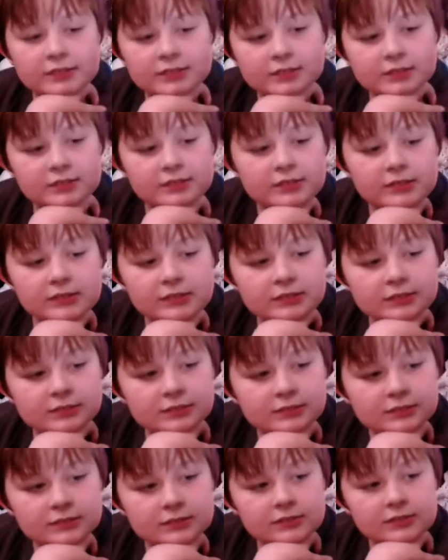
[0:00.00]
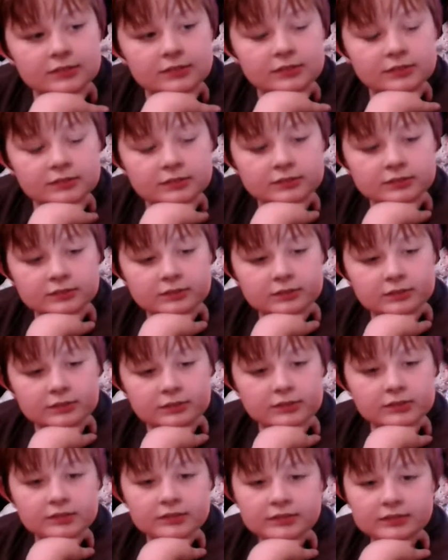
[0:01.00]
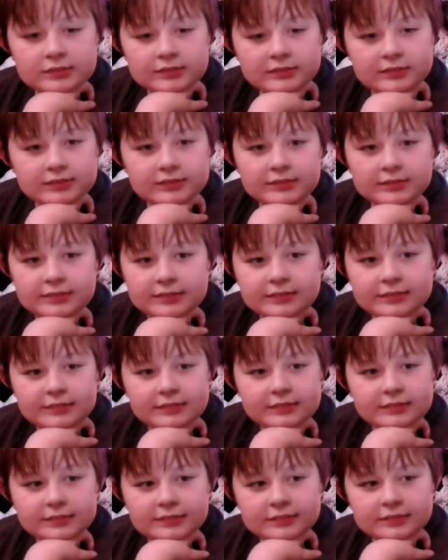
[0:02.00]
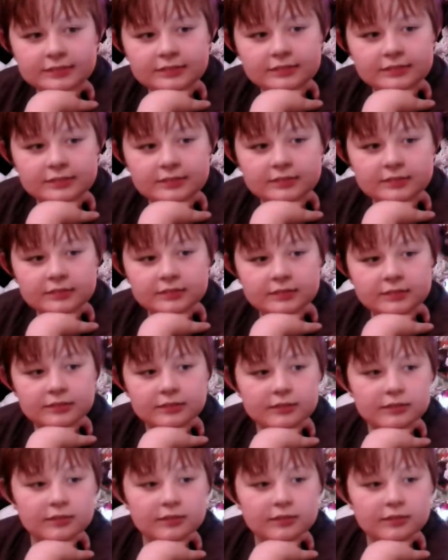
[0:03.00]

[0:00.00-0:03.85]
[no speech]